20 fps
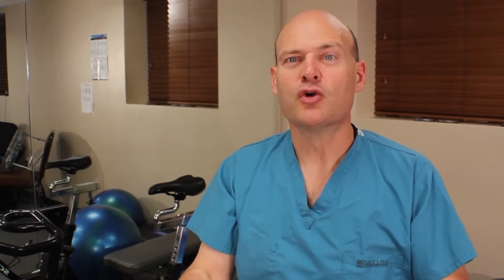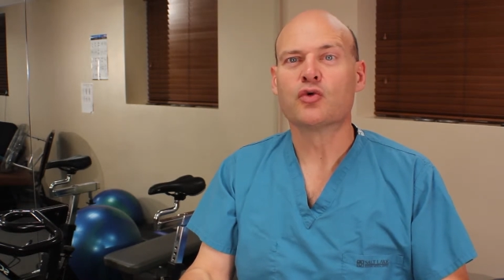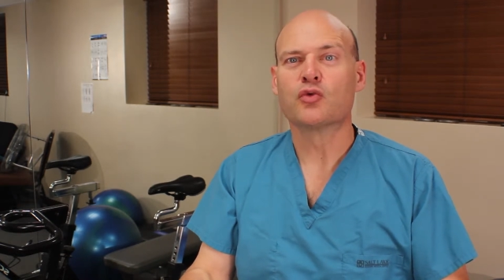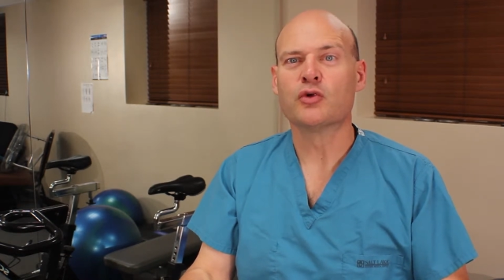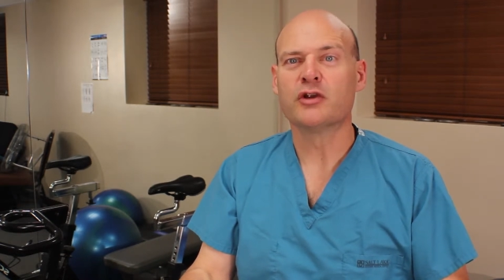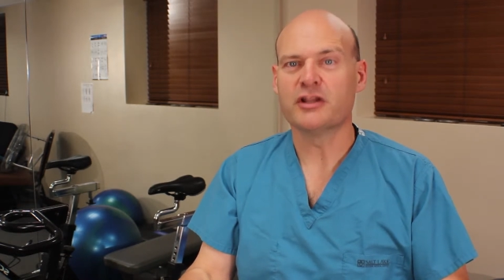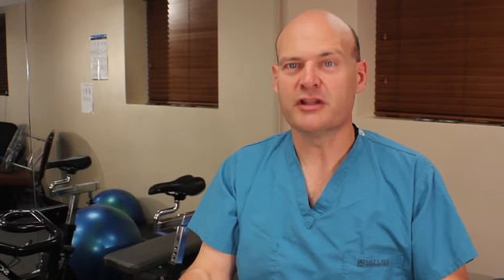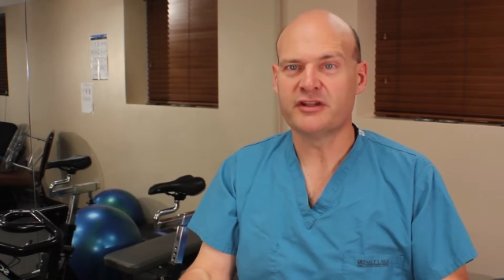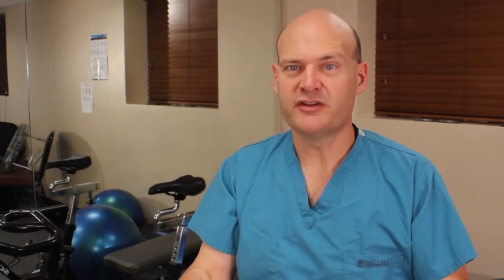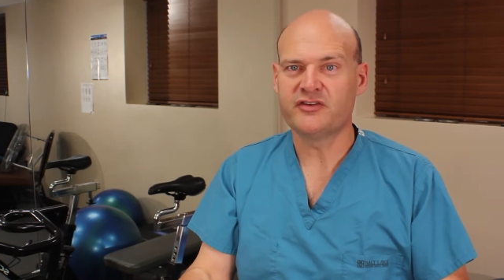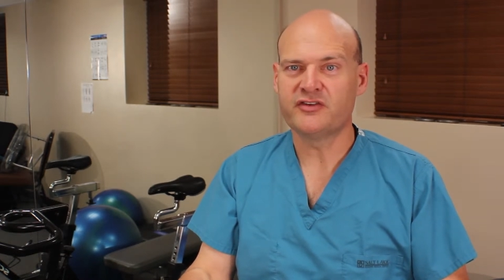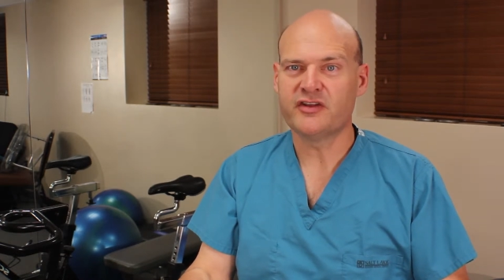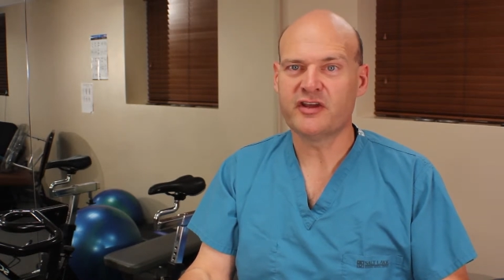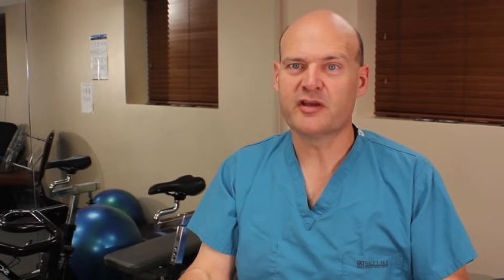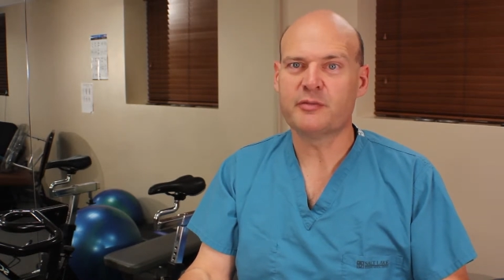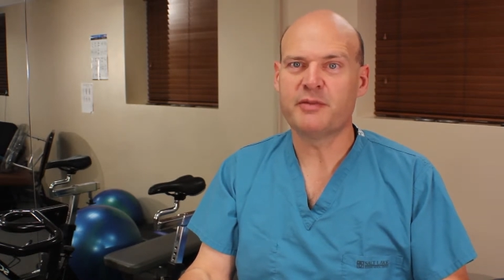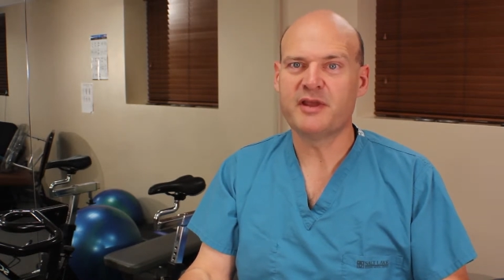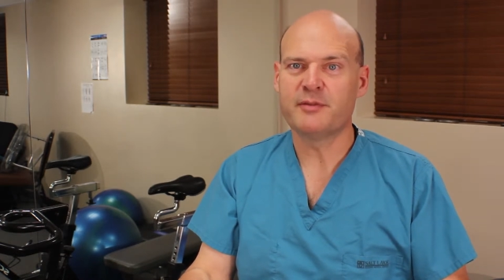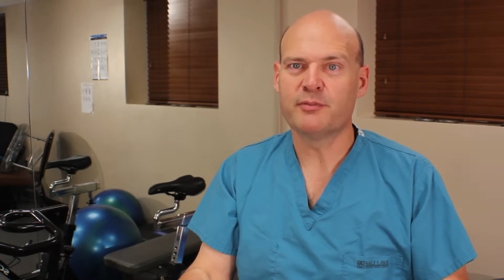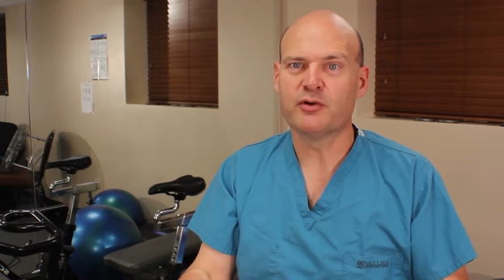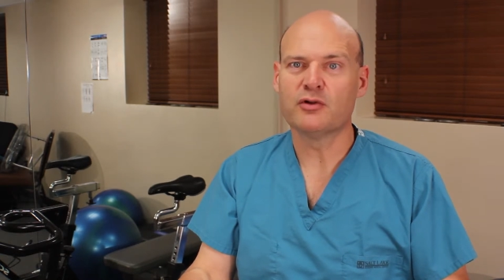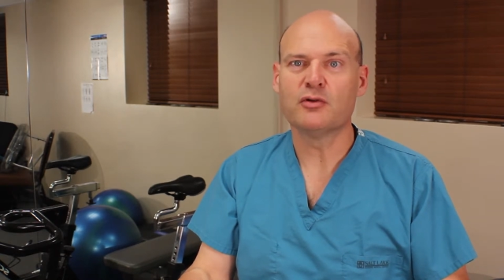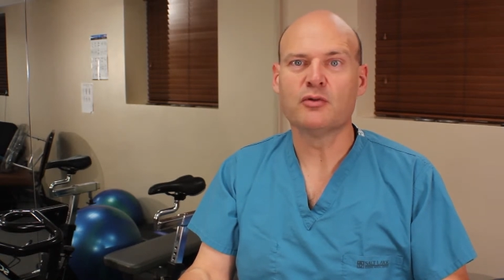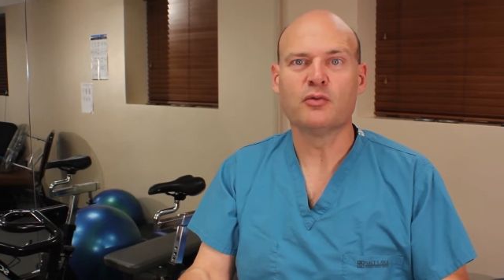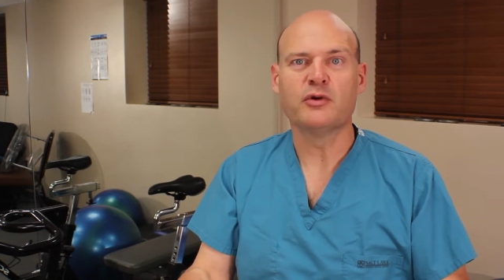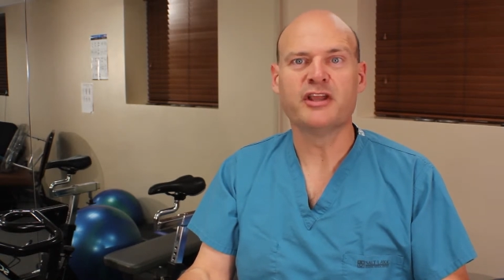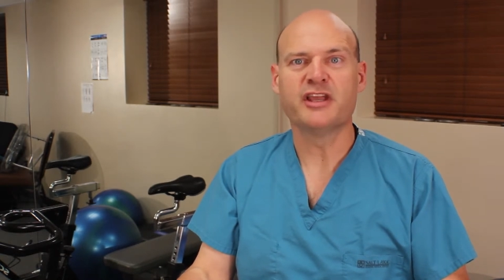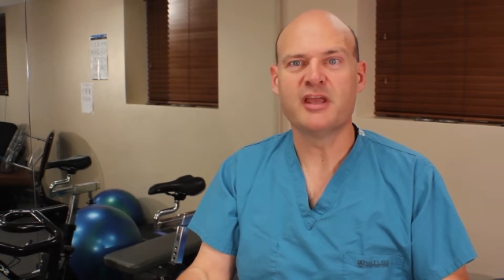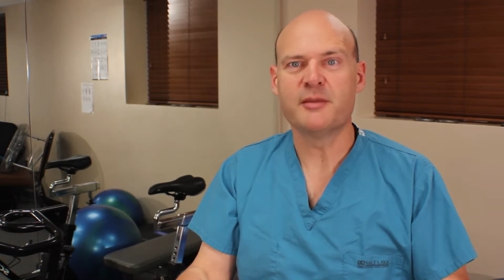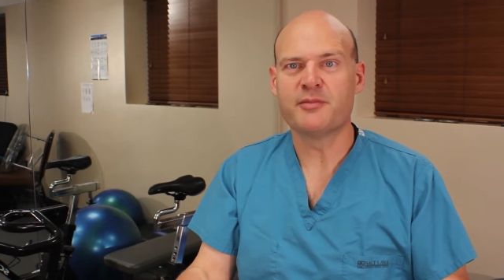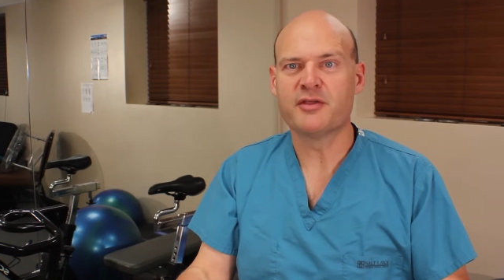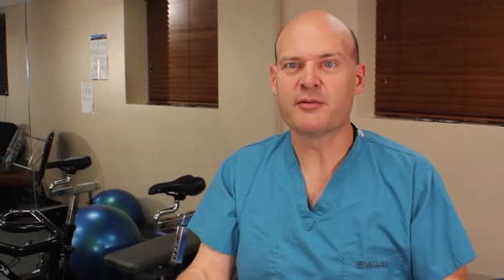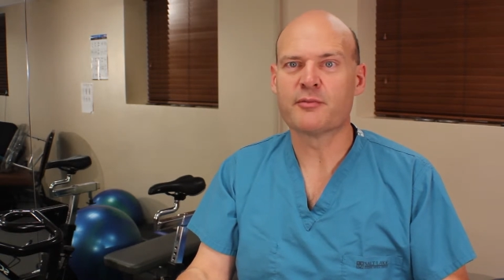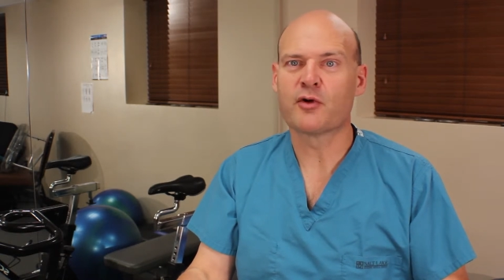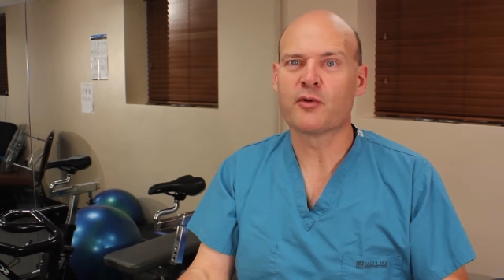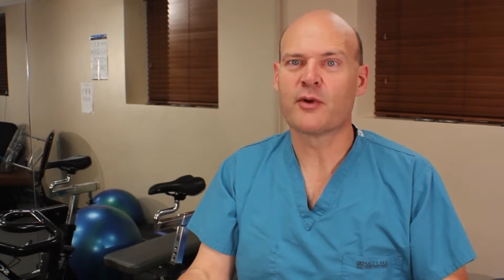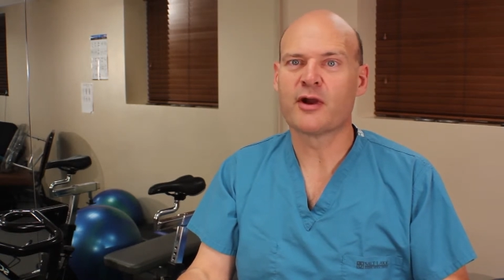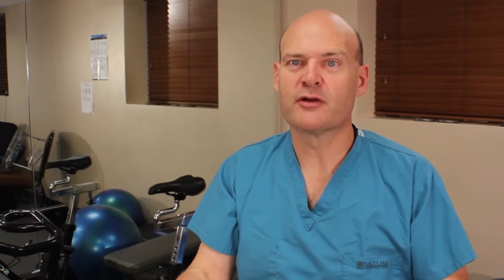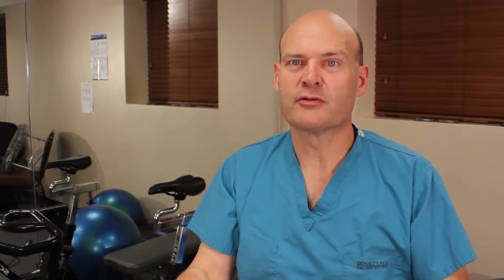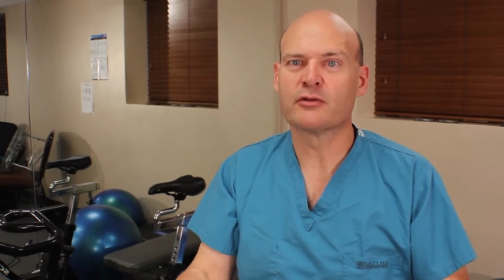really sick people, we keep them
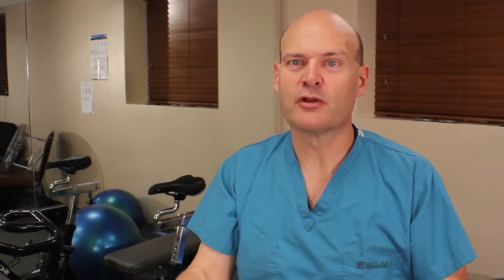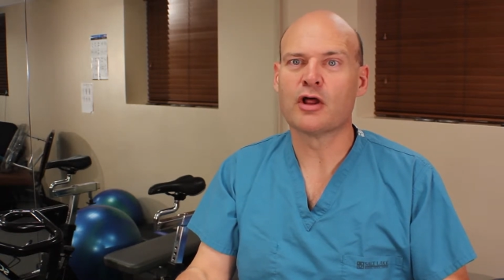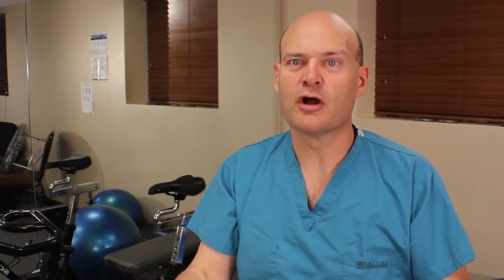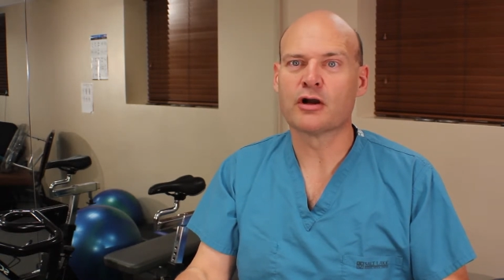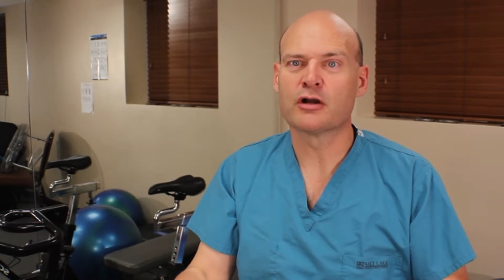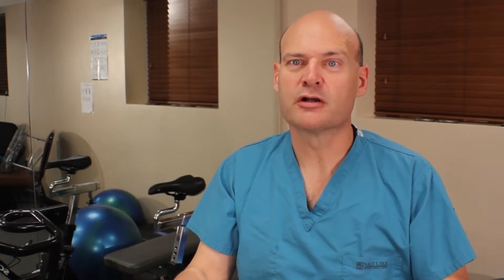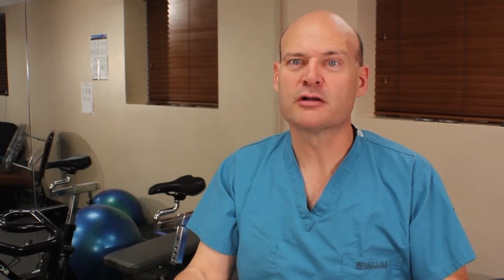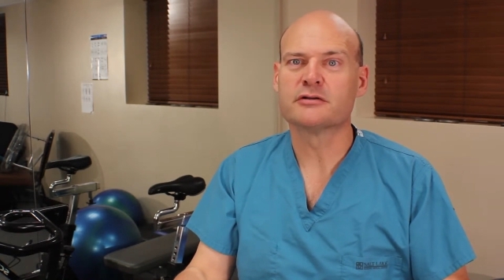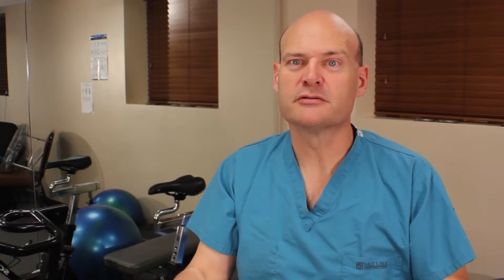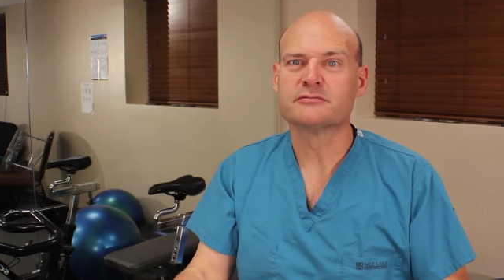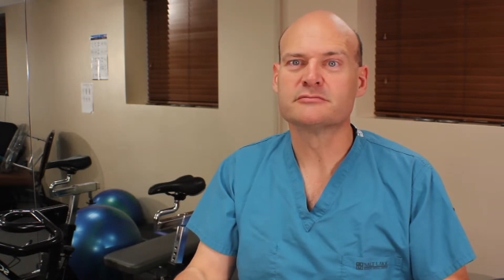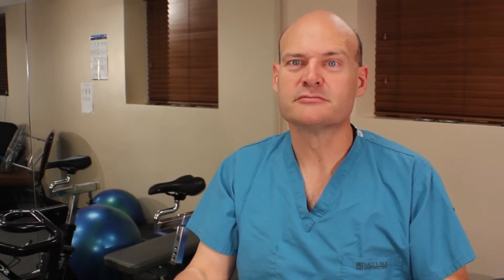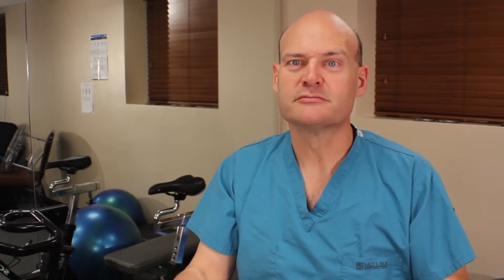around longer.